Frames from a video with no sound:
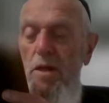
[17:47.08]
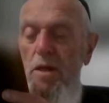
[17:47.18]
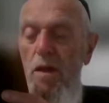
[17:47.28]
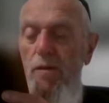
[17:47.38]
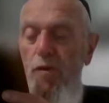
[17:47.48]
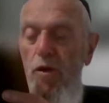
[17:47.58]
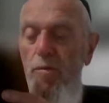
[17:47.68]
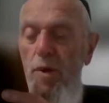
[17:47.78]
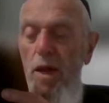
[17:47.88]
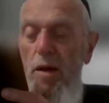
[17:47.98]
that follow
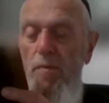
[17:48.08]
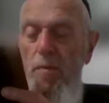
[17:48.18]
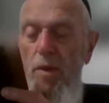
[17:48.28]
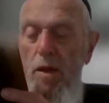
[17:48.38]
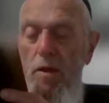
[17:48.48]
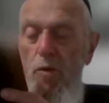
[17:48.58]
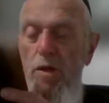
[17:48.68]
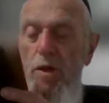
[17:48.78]
Bila. What